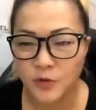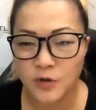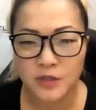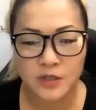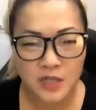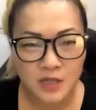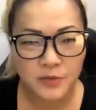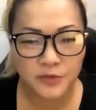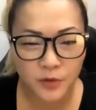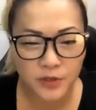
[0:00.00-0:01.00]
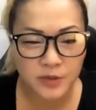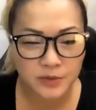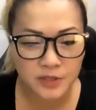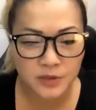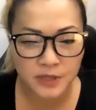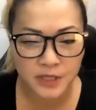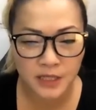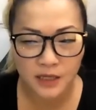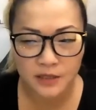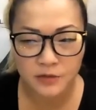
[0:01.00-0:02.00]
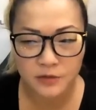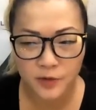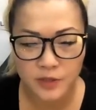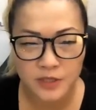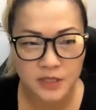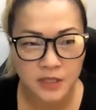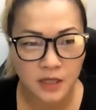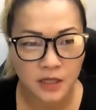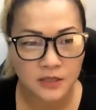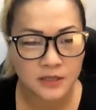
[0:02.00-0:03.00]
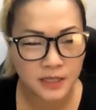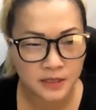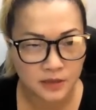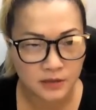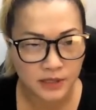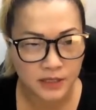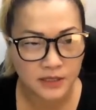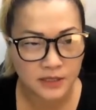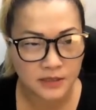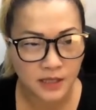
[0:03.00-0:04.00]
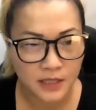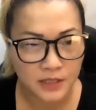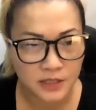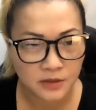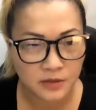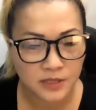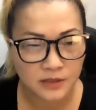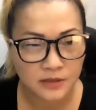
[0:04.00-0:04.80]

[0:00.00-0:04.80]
Like before you were doing, you were focusing on dental, right? Dental hygiene or dental?